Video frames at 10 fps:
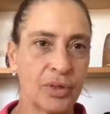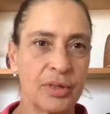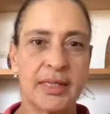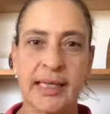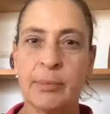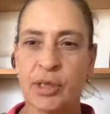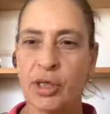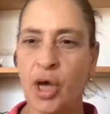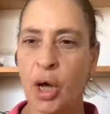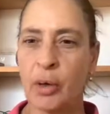seem to
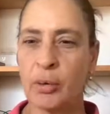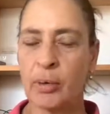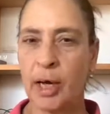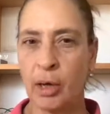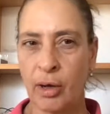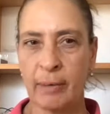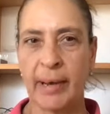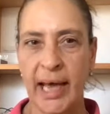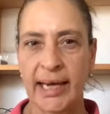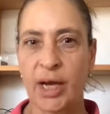know a lot
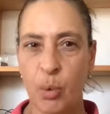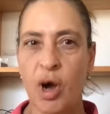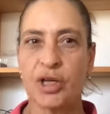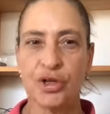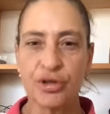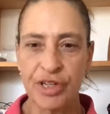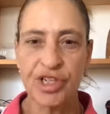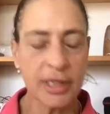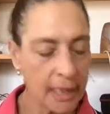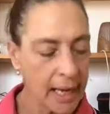about equine
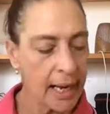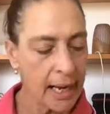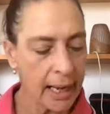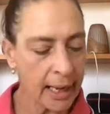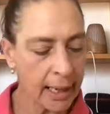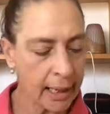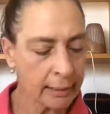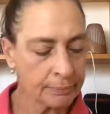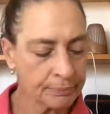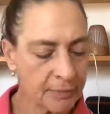nutrition.
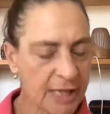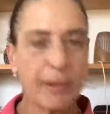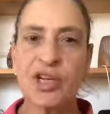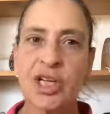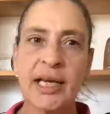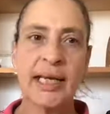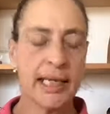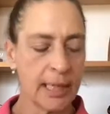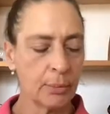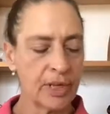
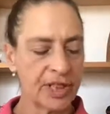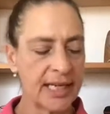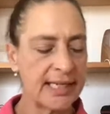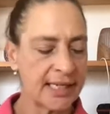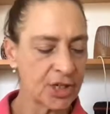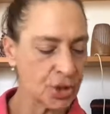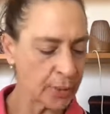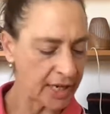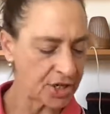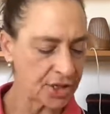Especially with these
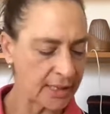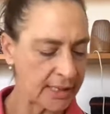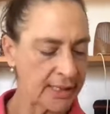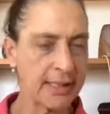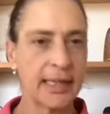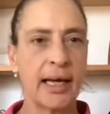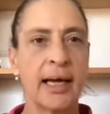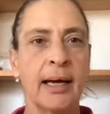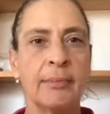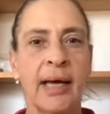situations,
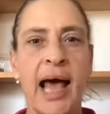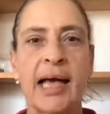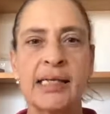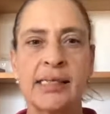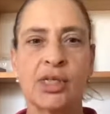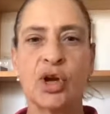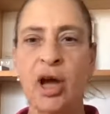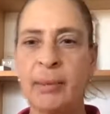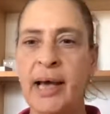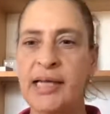as
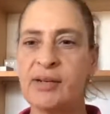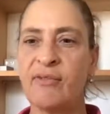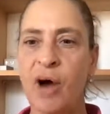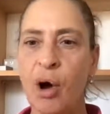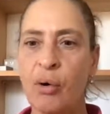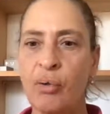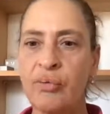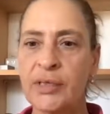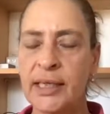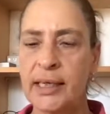time has
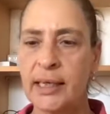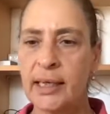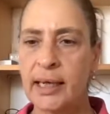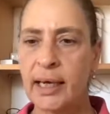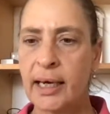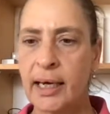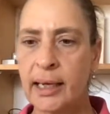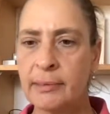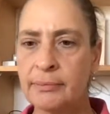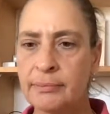evolved. That's